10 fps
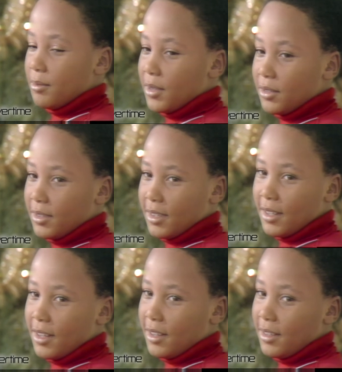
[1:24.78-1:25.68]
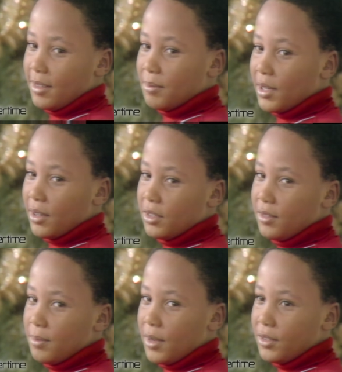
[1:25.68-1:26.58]
Most of
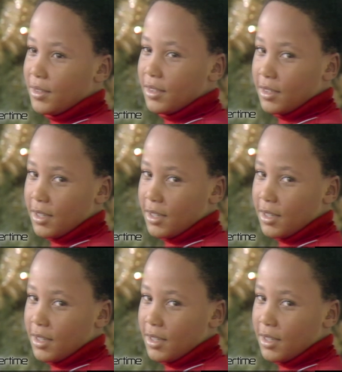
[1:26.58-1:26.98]
the